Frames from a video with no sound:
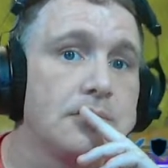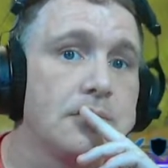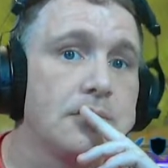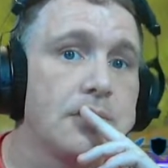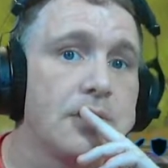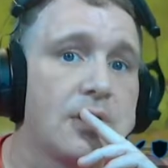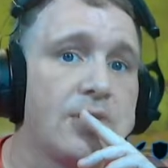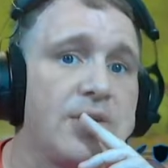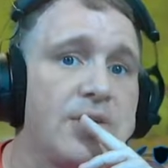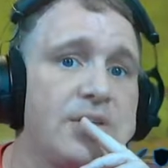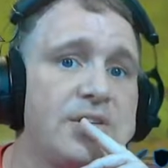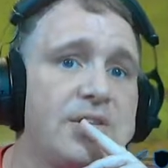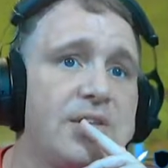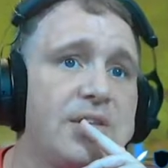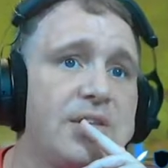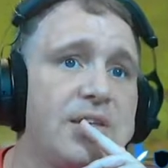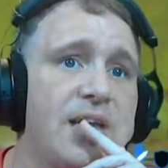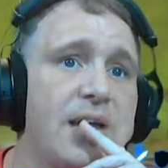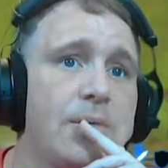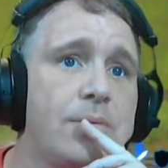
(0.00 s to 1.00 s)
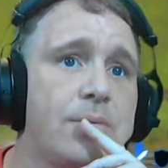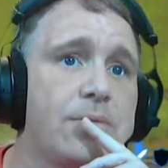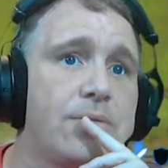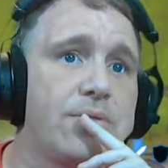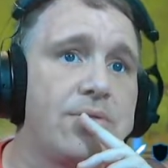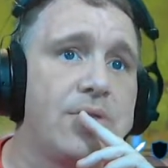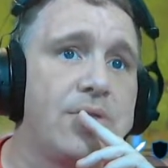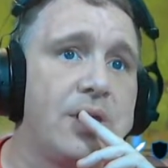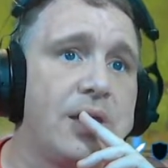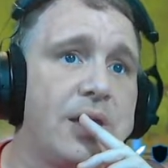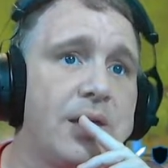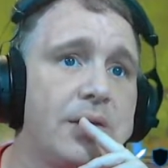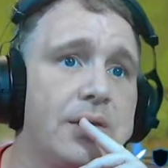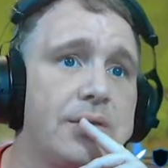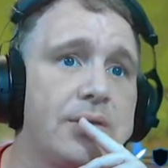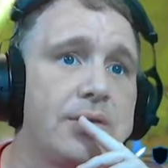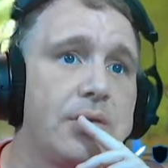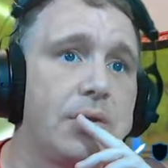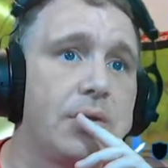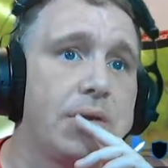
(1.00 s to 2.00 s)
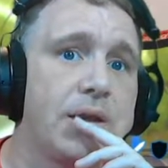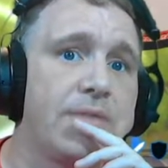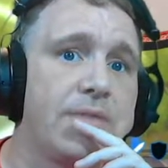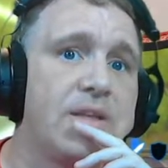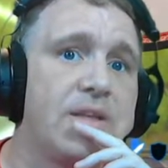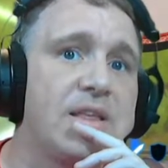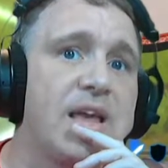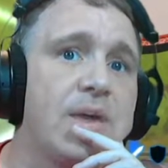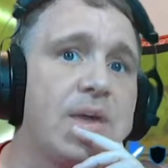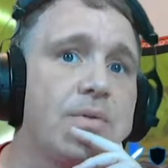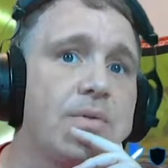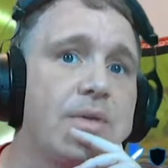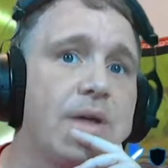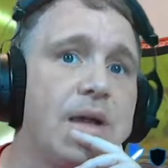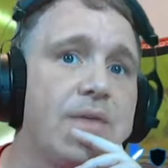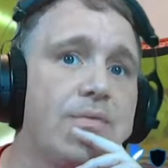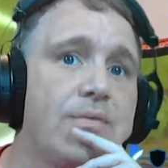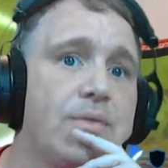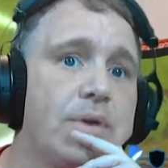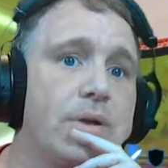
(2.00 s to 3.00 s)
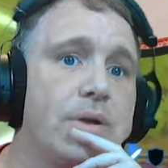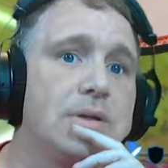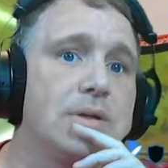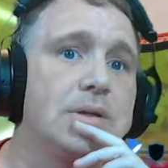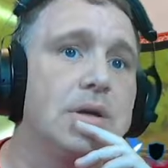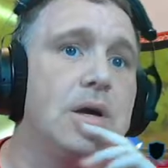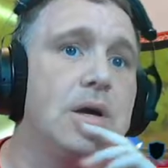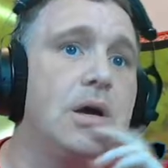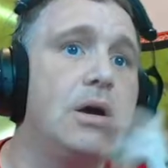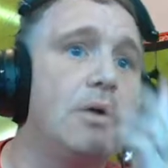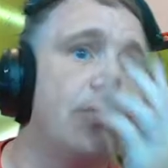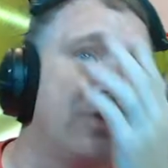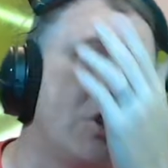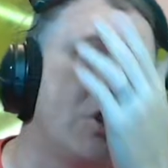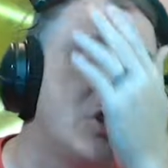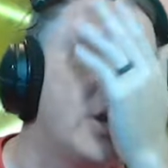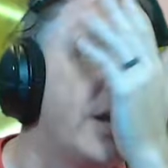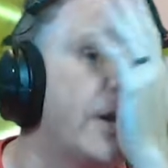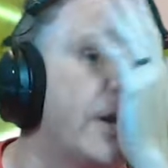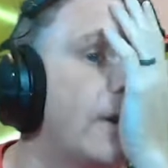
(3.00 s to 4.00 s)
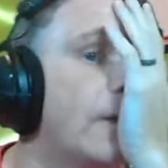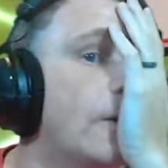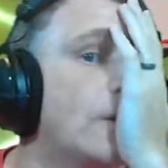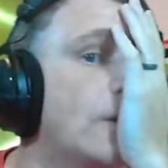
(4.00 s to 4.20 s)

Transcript: So they just attack with this. Okay, if they attack with every... Oh, the chick.